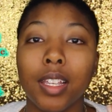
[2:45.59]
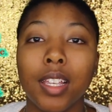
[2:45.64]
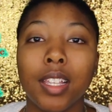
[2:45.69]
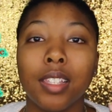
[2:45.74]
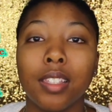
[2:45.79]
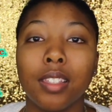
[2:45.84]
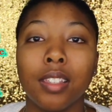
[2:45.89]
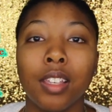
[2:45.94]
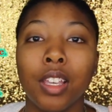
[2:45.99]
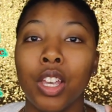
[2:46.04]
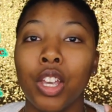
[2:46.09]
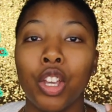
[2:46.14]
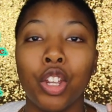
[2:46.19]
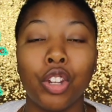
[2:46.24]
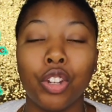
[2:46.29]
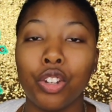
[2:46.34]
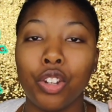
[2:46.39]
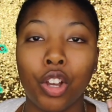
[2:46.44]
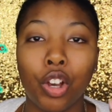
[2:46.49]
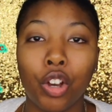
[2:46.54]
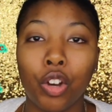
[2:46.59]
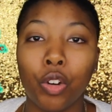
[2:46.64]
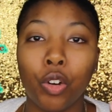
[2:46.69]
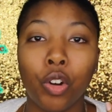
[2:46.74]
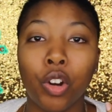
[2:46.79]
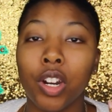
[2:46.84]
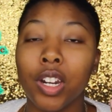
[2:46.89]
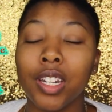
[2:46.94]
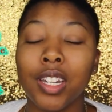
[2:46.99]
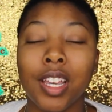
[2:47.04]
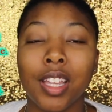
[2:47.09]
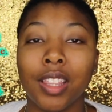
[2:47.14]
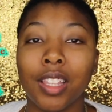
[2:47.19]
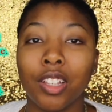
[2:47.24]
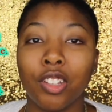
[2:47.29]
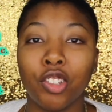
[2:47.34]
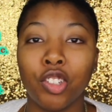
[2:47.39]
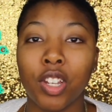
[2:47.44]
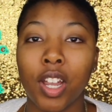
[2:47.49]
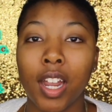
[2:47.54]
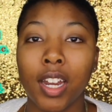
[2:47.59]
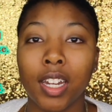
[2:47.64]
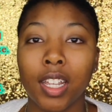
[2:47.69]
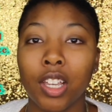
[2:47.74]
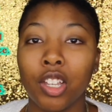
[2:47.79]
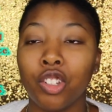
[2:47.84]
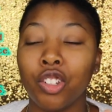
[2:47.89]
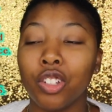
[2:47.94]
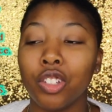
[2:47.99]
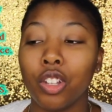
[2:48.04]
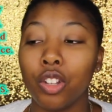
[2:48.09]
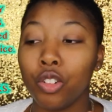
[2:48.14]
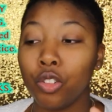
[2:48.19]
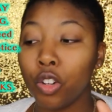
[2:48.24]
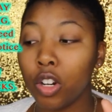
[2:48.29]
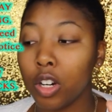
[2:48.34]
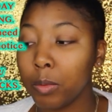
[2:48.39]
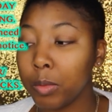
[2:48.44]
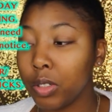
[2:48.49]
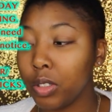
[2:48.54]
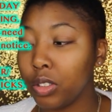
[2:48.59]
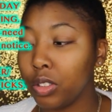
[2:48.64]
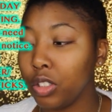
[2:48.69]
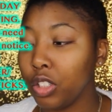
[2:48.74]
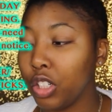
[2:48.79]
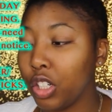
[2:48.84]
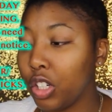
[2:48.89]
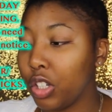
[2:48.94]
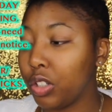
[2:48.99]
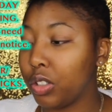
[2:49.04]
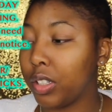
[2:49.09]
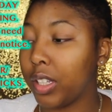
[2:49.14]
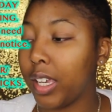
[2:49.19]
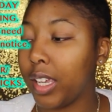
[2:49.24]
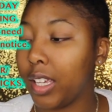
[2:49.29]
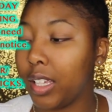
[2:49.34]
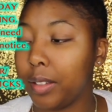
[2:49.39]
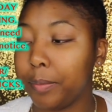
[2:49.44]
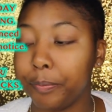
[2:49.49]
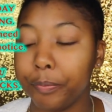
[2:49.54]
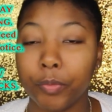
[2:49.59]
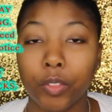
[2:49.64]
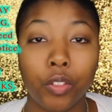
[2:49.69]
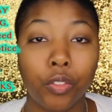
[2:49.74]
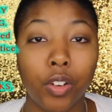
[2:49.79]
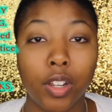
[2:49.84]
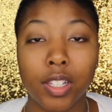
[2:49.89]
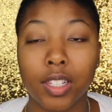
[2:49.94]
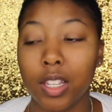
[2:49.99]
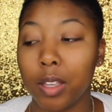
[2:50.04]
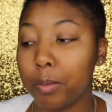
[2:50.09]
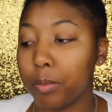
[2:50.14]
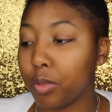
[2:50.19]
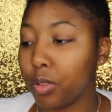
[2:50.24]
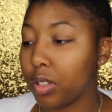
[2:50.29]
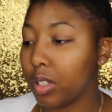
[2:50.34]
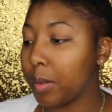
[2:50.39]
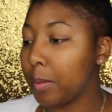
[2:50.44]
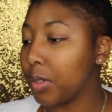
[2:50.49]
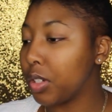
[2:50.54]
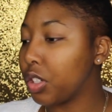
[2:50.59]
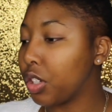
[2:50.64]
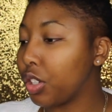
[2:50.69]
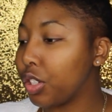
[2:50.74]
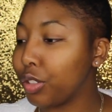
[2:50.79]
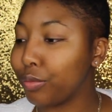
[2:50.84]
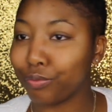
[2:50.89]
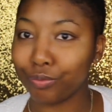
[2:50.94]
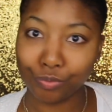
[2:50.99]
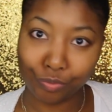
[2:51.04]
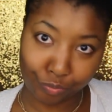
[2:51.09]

It's no, or nothing shiny. It's just a normal, you know, like, for example, let me show you.